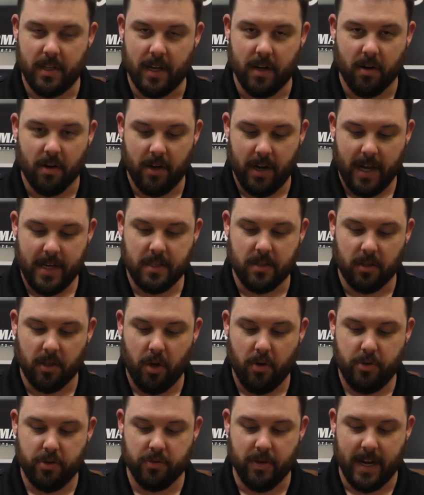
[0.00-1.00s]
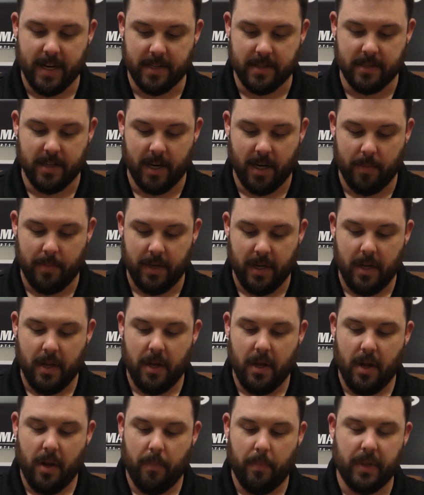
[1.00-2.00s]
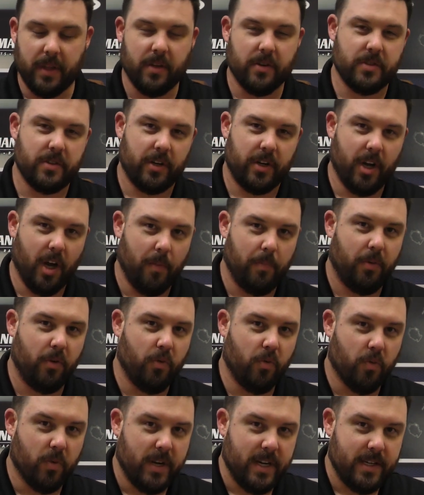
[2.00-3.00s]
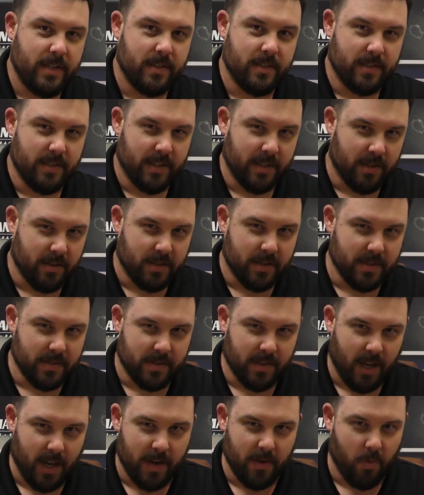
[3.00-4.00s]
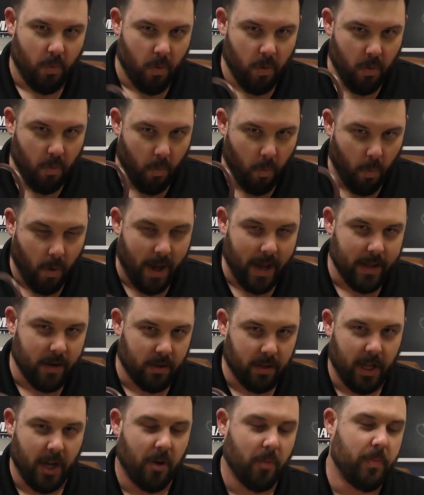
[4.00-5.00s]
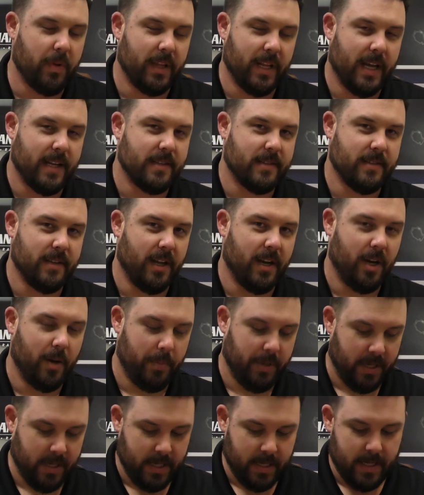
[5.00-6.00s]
They are a nice low-drag setup, but there's a couple reasons in their design why it'll help in that setup.